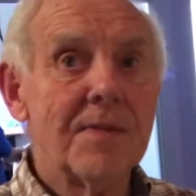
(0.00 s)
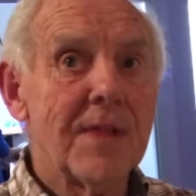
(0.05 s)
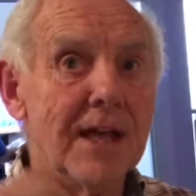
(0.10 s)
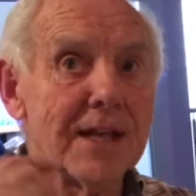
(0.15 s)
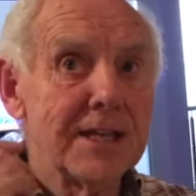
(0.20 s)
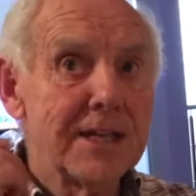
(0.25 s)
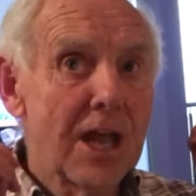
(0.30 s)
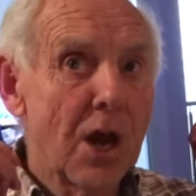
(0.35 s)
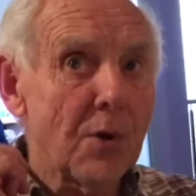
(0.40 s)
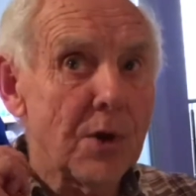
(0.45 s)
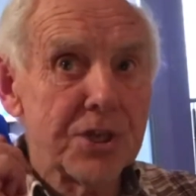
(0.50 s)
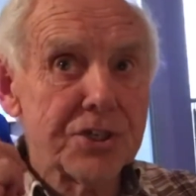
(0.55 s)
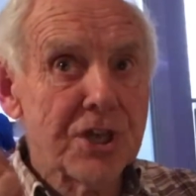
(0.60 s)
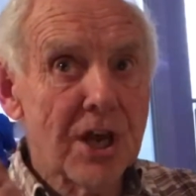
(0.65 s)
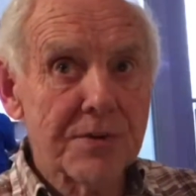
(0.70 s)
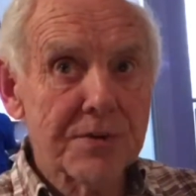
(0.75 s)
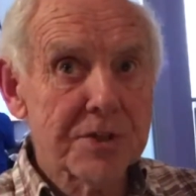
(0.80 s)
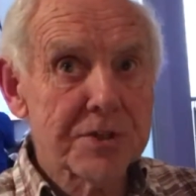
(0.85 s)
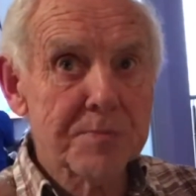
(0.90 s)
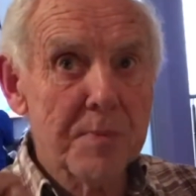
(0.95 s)
they know each
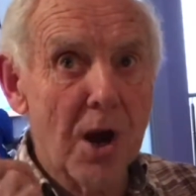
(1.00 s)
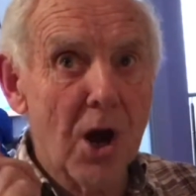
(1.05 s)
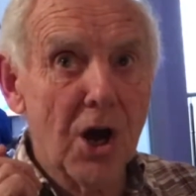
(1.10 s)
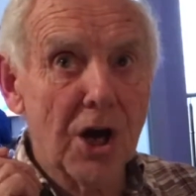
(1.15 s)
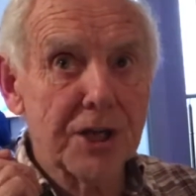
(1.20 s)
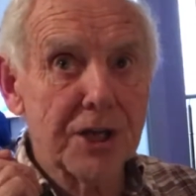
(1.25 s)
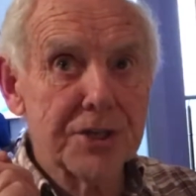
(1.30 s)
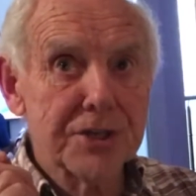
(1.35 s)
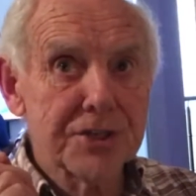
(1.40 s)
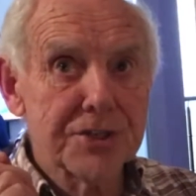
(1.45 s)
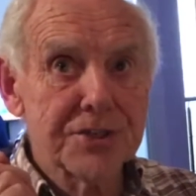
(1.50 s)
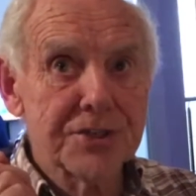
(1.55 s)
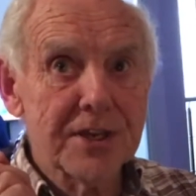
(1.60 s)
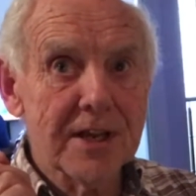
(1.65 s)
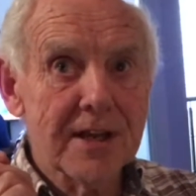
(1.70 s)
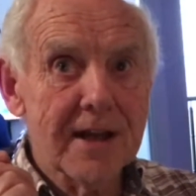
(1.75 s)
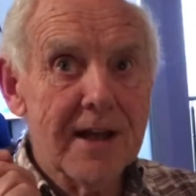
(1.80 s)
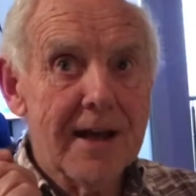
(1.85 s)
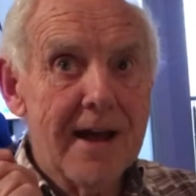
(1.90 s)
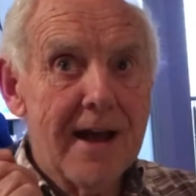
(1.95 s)
other's minds,
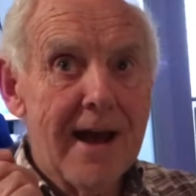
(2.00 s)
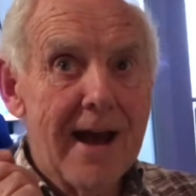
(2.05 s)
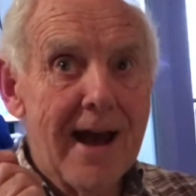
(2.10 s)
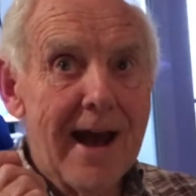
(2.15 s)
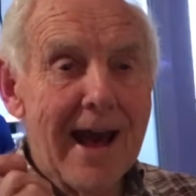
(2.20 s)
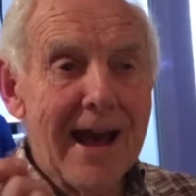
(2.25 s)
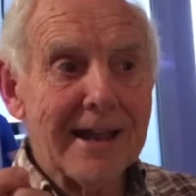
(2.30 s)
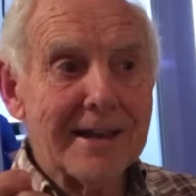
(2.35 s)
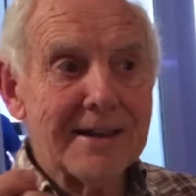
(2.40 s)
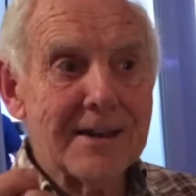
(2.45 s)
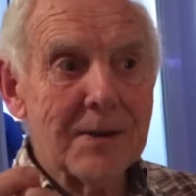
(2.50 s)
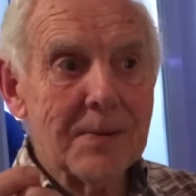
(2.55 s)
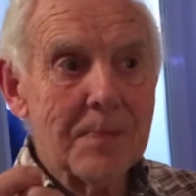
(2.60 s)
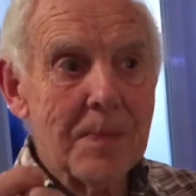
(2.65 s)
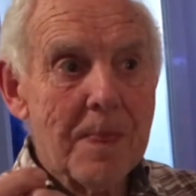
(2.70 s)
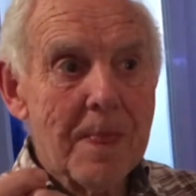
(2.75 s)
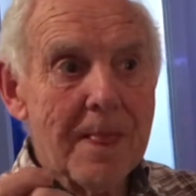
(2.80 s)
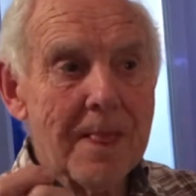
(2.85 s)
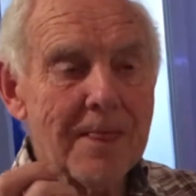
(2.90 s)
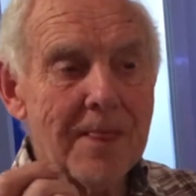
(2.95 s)
and
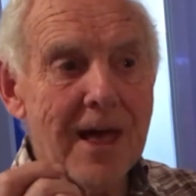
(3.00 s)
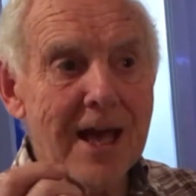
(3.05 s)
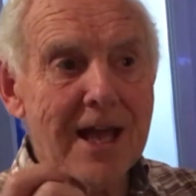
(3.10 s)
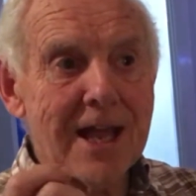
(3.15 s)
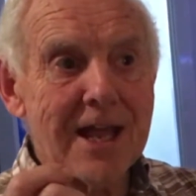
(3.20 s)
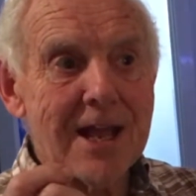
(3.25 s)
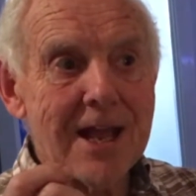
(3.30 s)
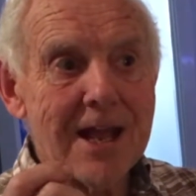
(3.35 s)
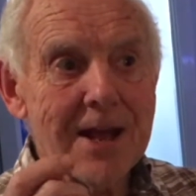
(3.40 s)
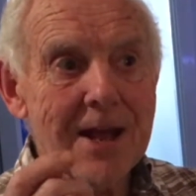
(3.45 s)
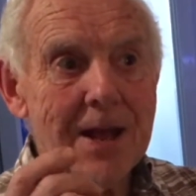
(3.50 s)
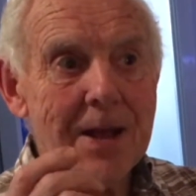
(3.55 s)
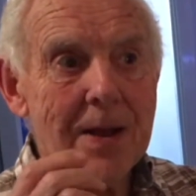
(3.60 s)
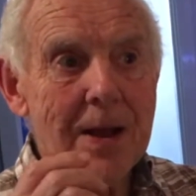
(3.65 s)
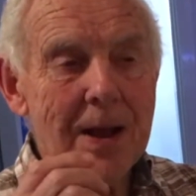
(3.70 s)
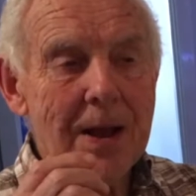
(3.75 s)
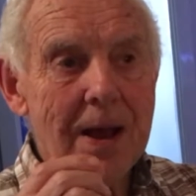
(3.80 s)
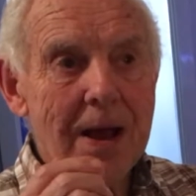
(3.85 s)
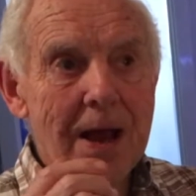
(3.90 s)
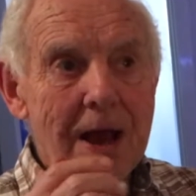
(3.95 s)
they
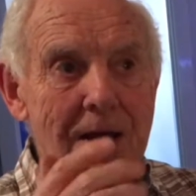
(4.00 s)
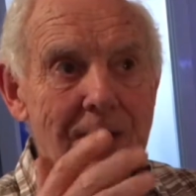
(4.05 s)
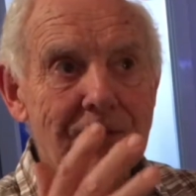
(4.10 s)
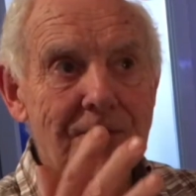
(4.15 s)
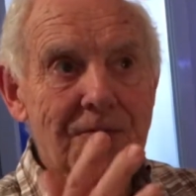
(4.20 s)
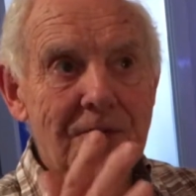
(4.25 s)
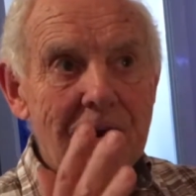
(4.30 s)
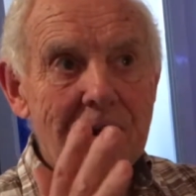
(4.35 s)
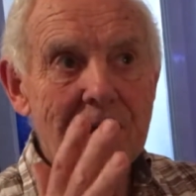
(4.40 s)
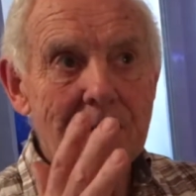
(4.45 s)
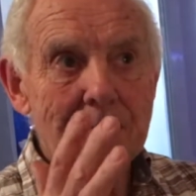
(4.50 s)
have